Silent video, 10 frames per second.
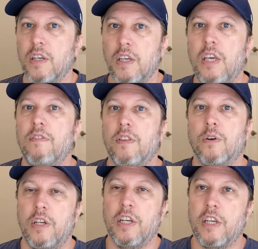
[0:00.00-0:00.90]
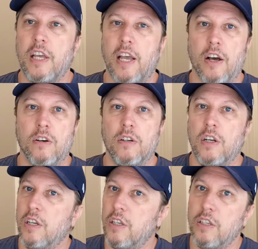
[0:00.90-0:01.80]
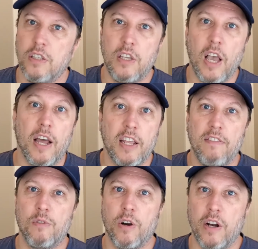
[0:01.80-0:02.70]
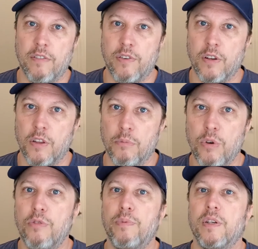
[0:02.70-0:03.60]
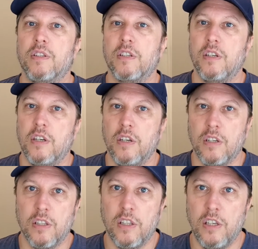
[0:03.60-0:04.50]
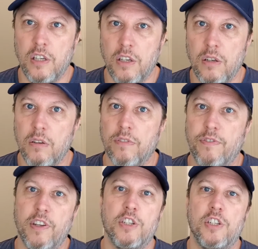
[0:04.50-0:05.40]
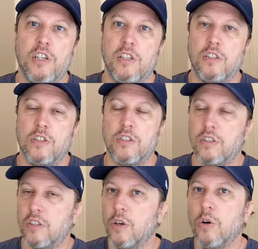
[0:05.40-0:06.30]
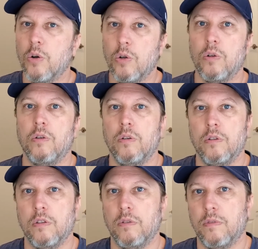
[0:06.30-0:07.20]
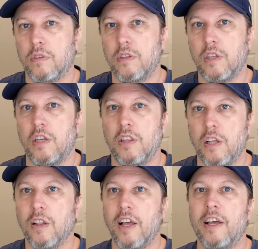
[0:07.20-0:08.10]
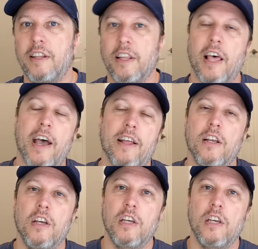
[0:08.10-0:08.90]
Even though it didn't count, you got to give him credit for the movement, the finishing, just the whole thing that led to that.